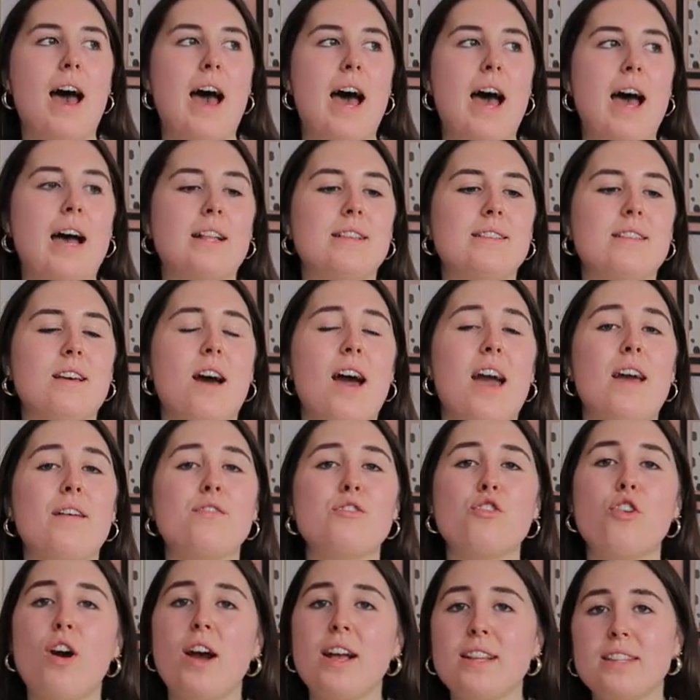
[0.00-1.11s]
and I have
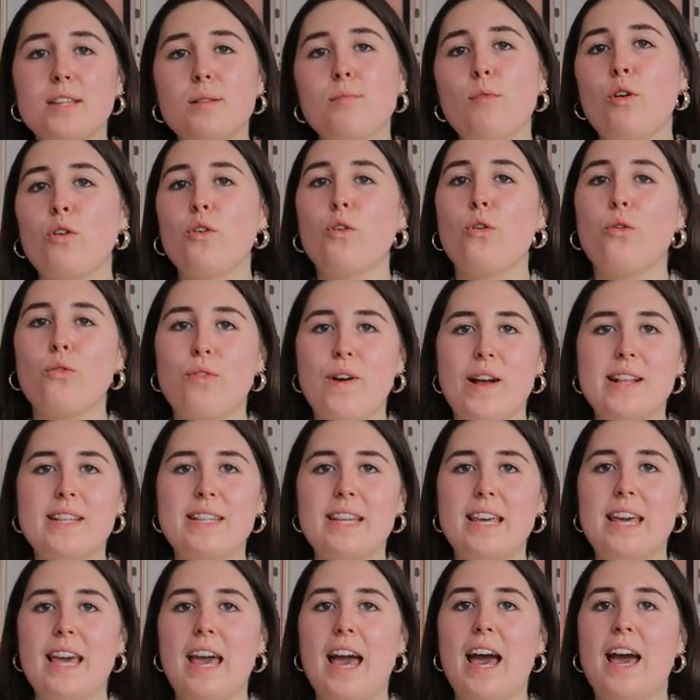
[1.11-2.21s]
tried some on
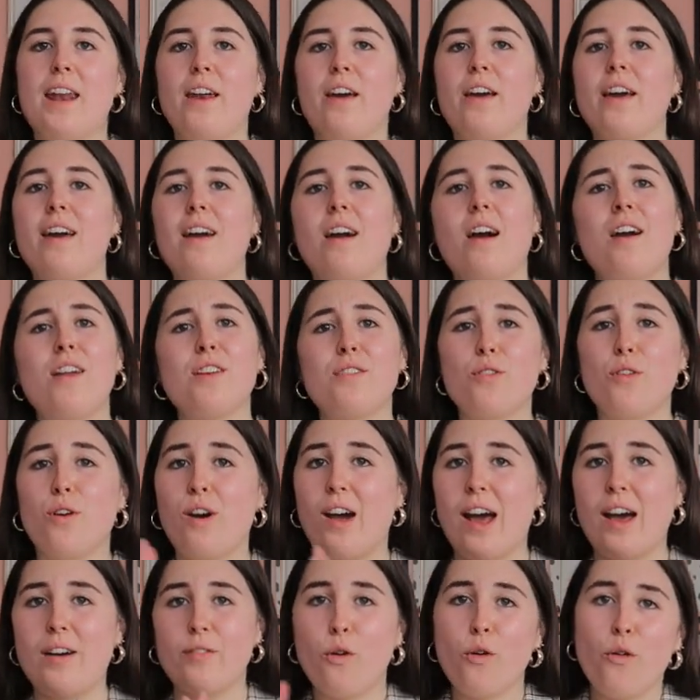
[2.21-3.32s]
already and I kind
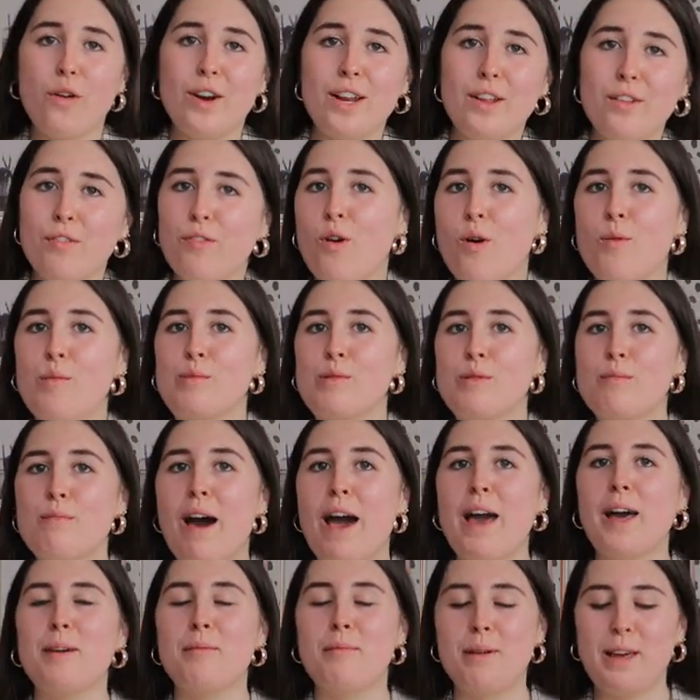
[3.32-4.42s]
of have already formed
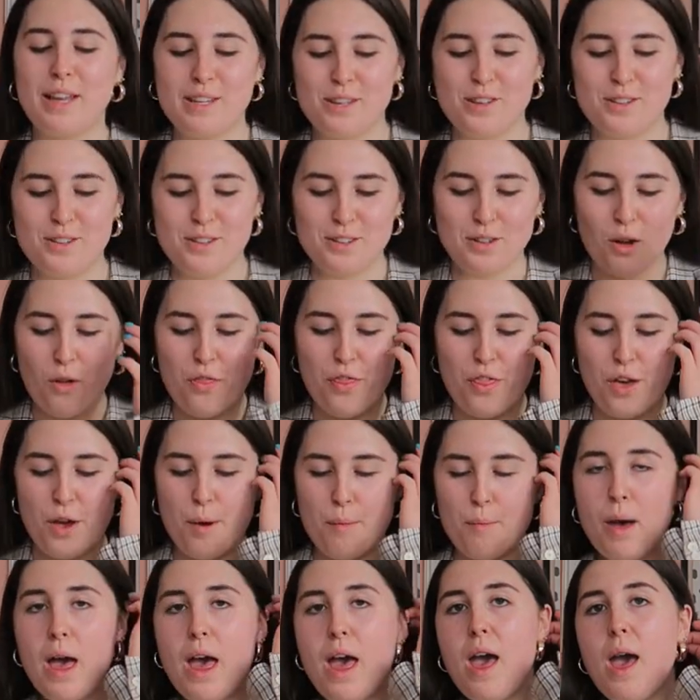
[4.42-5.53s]
my opinions on
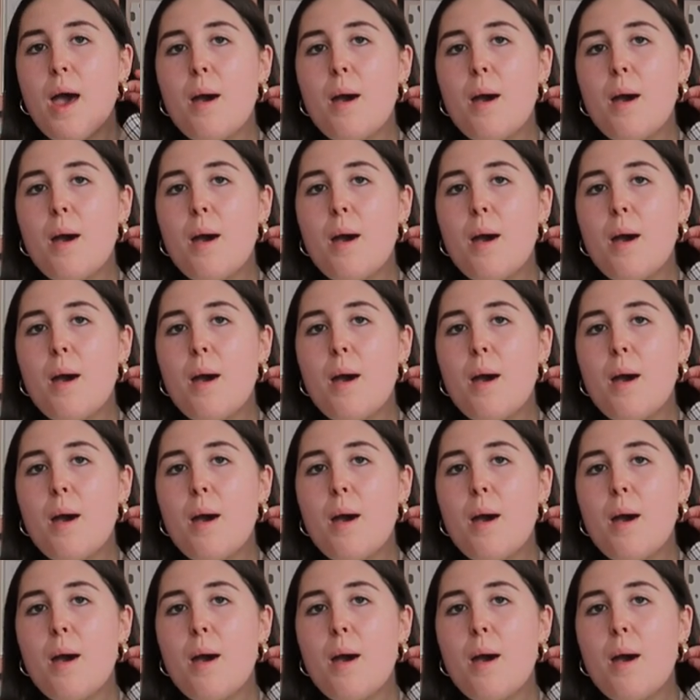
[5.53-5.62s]
them.